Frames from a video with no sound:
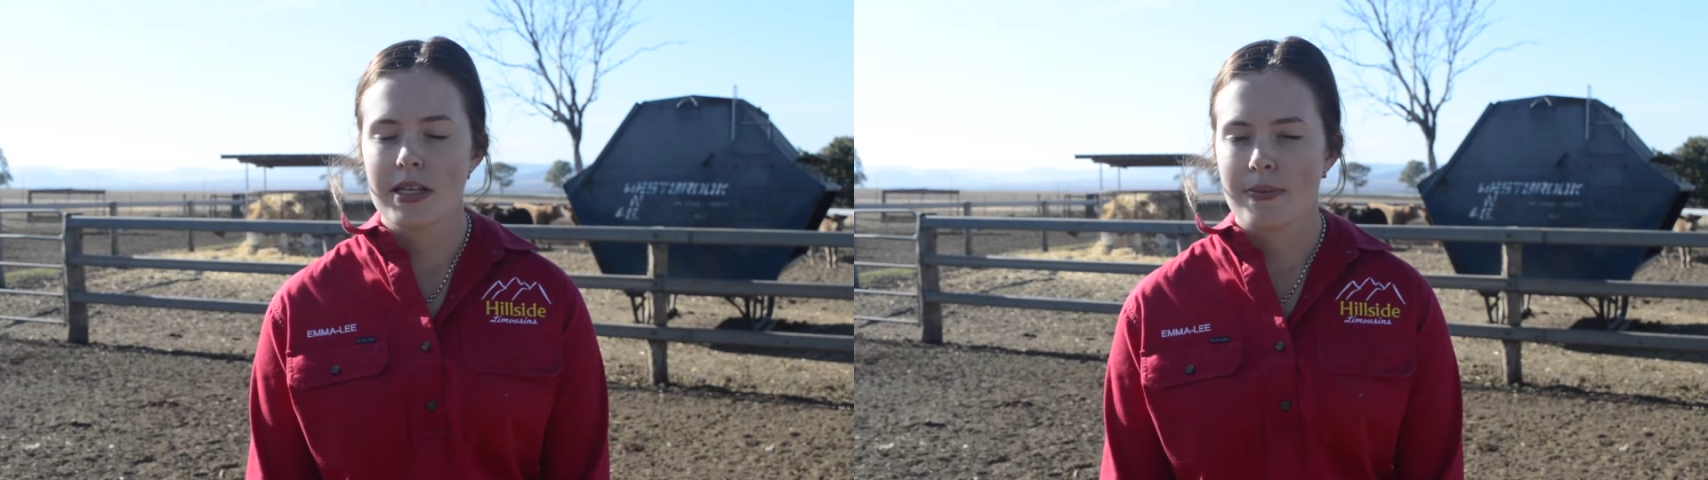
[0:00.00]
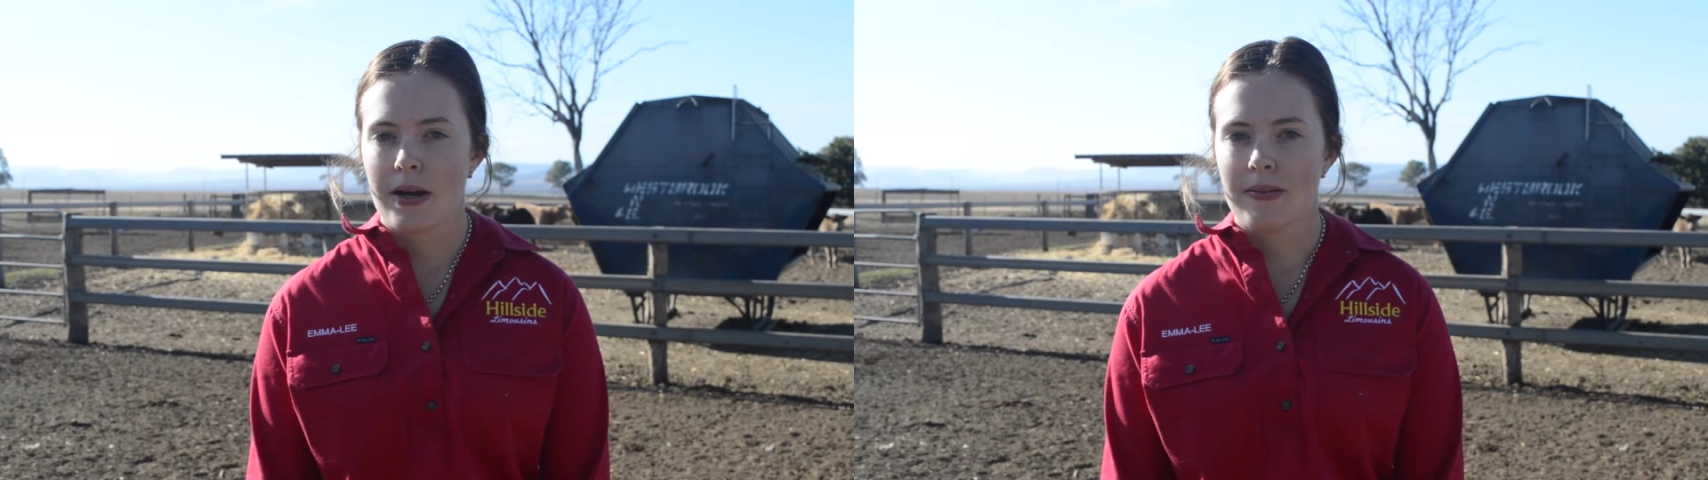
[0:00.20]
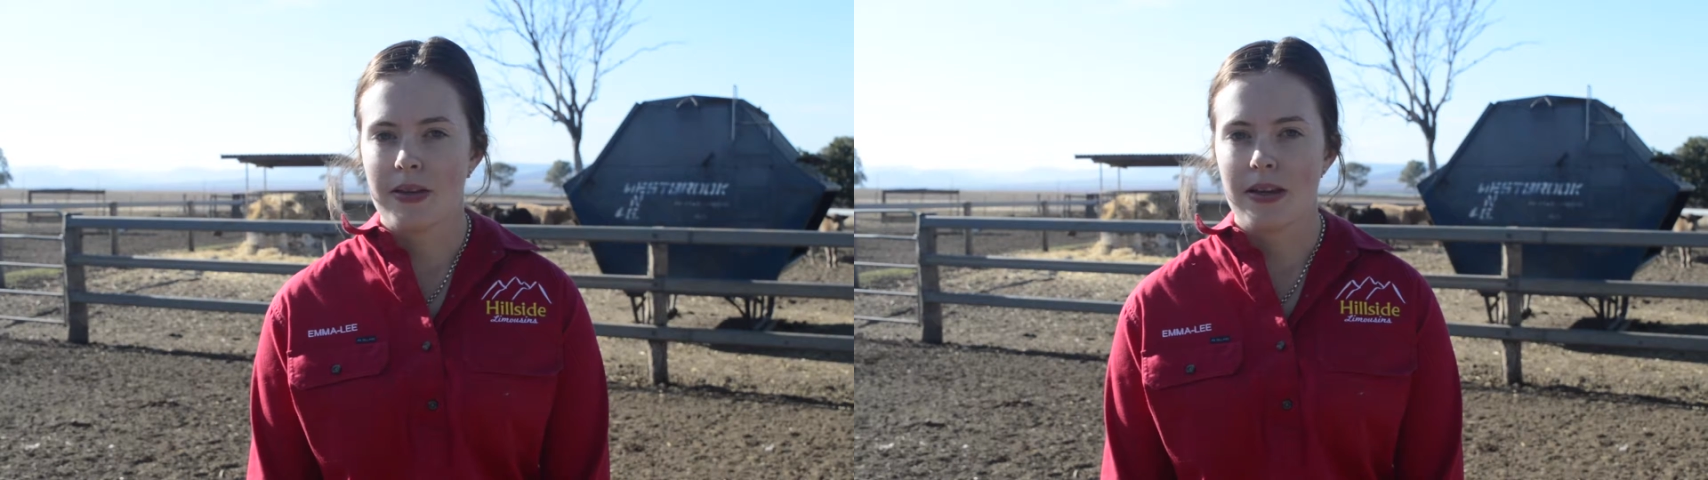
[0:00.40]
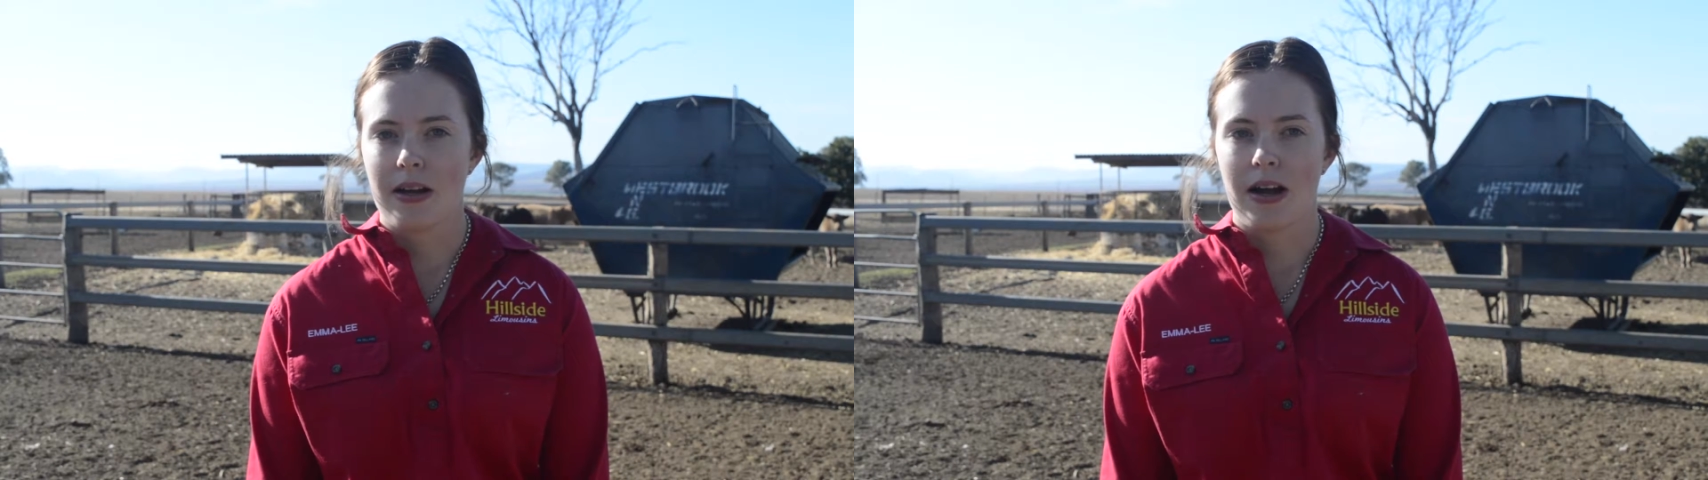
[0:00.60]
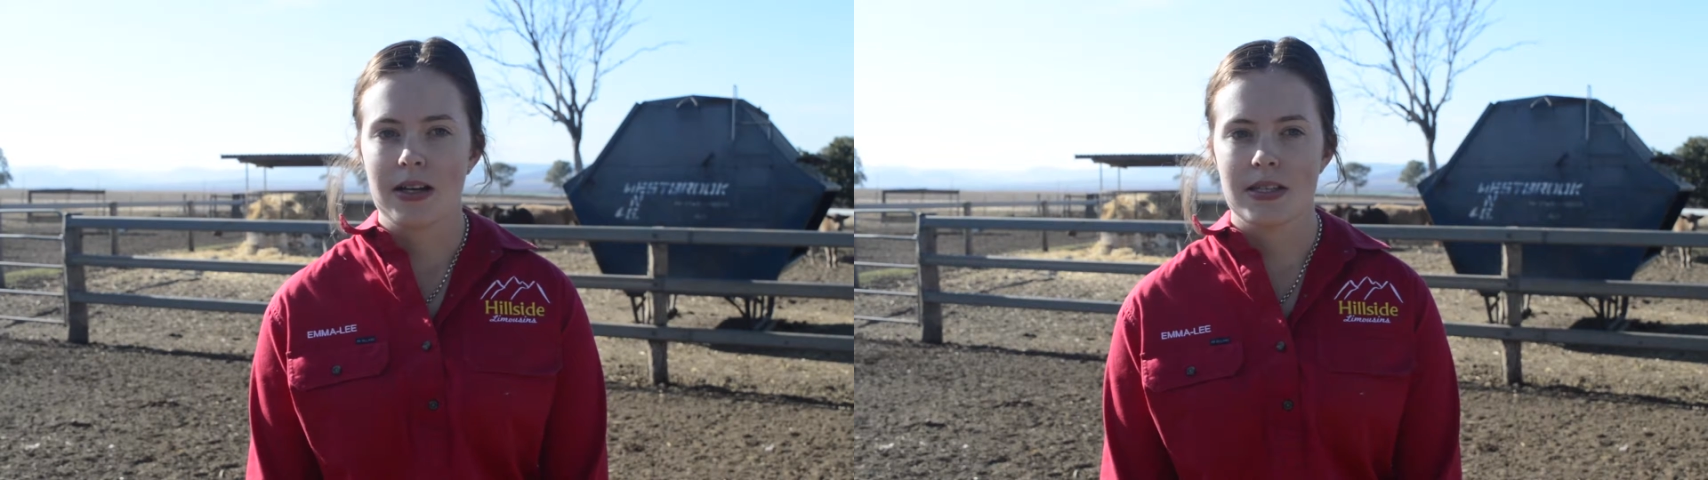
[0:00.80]
experiment the
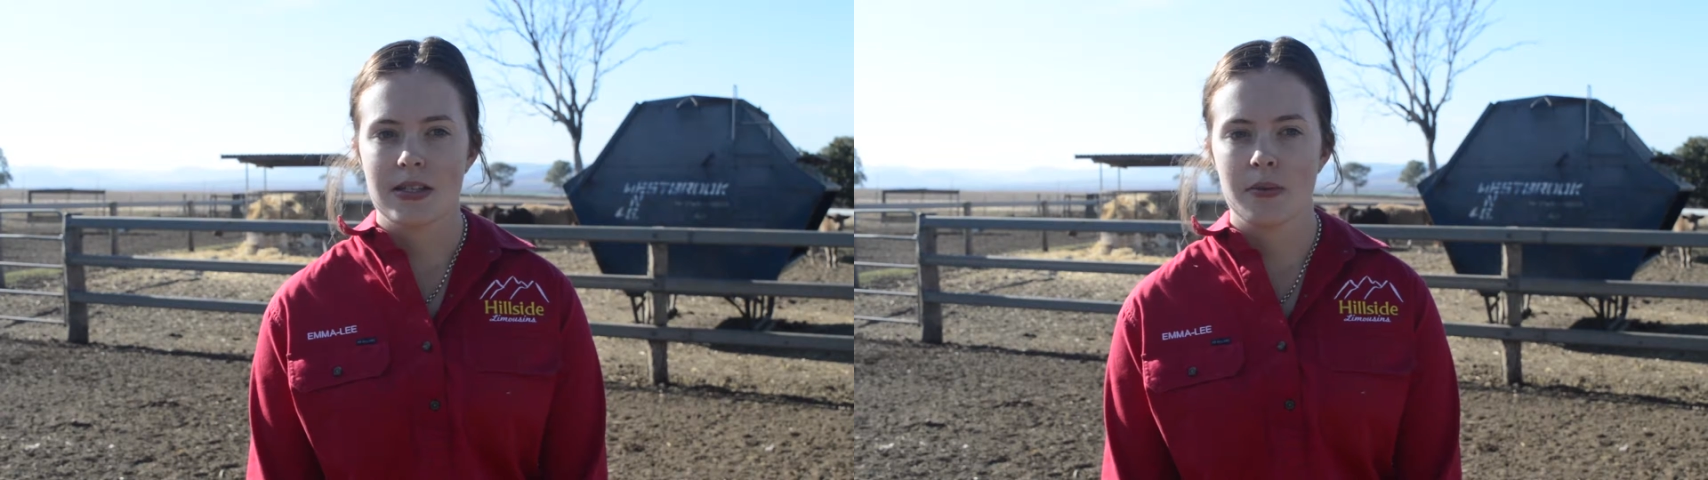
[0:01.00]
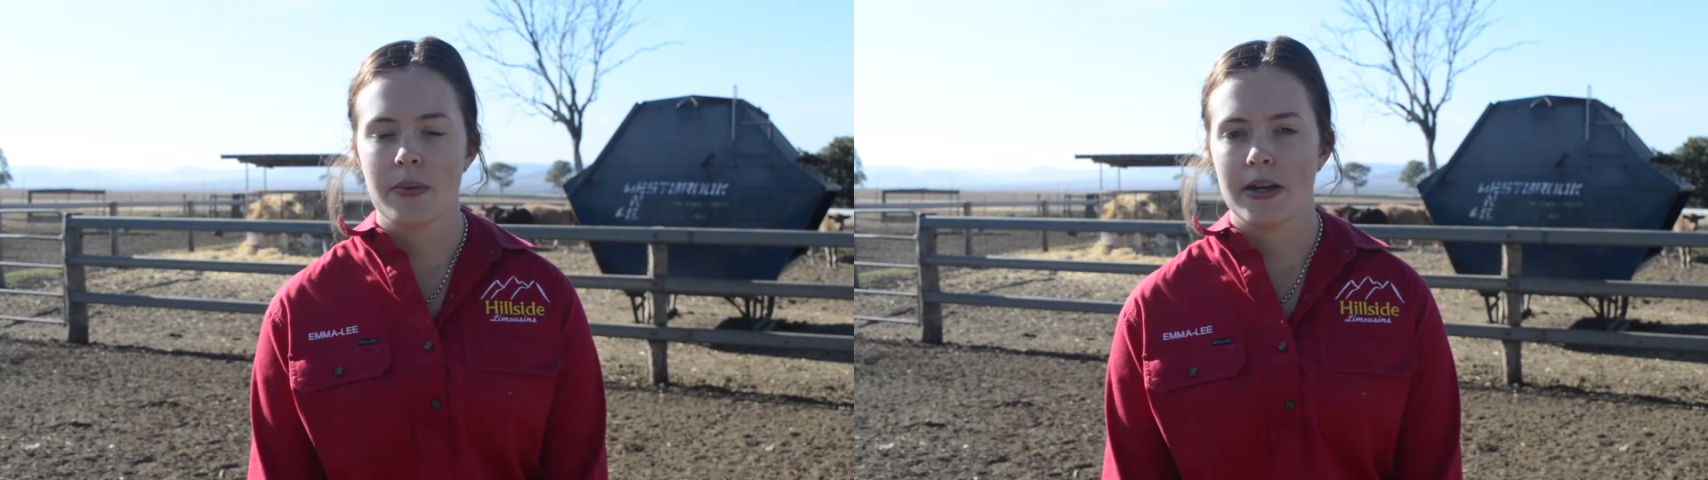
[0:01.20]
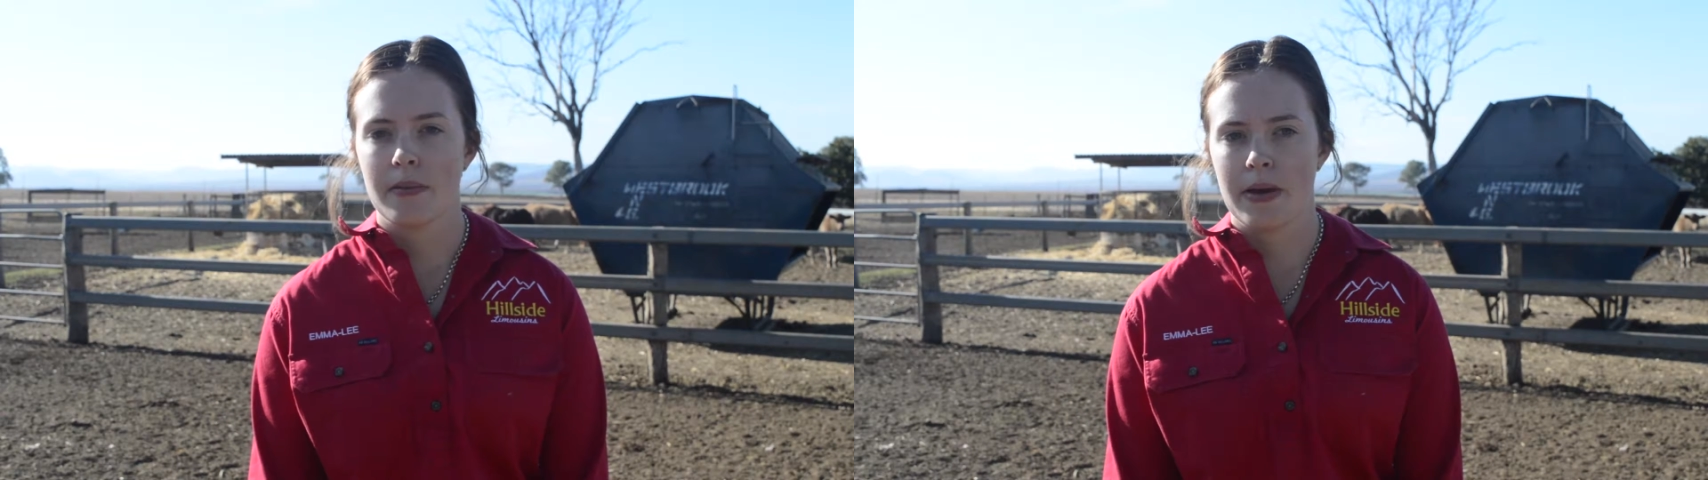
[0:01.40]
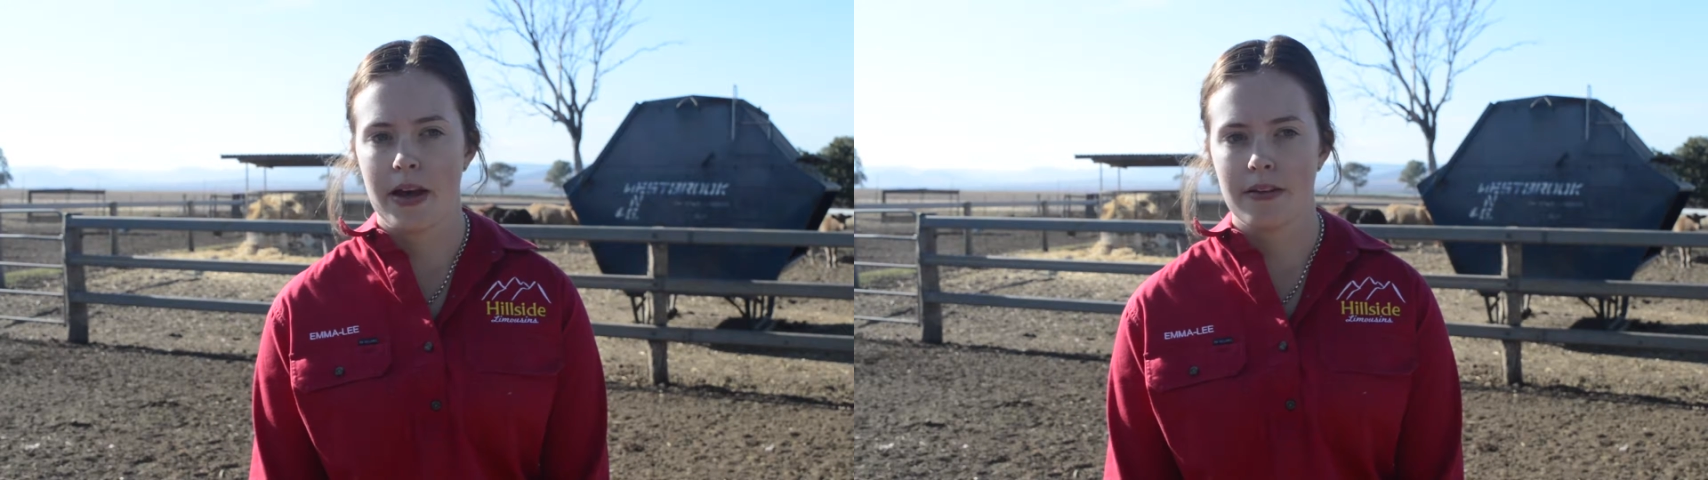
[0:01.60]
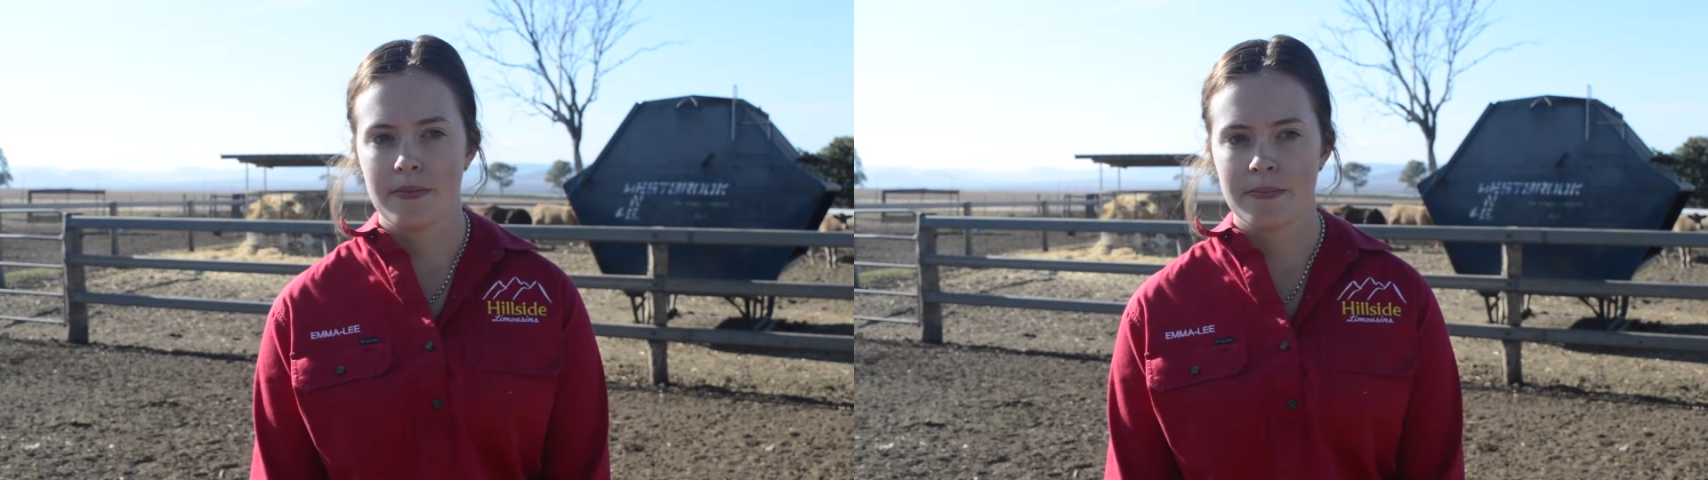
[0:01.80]
carcasses could be
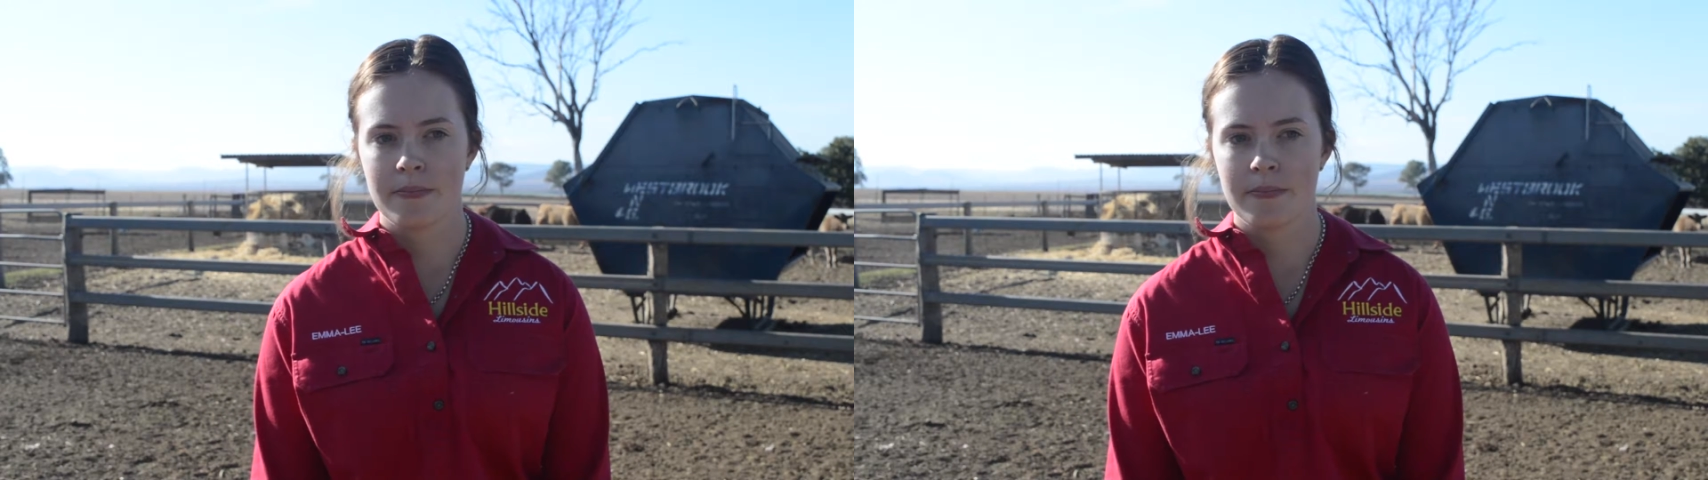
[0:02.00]
compared.